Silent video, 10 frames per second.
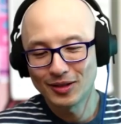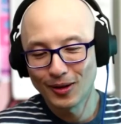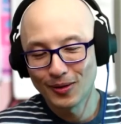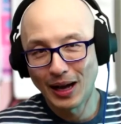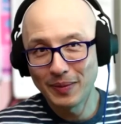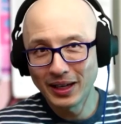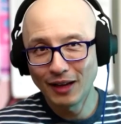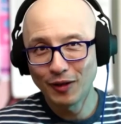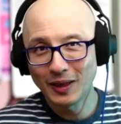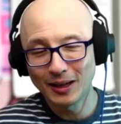So, I mean,
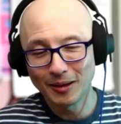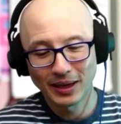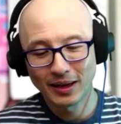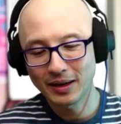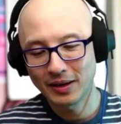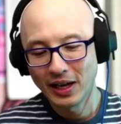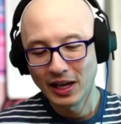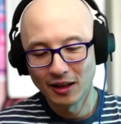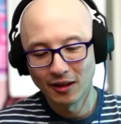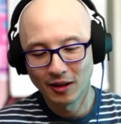if you think about it,
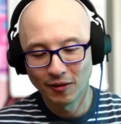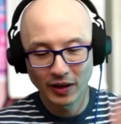the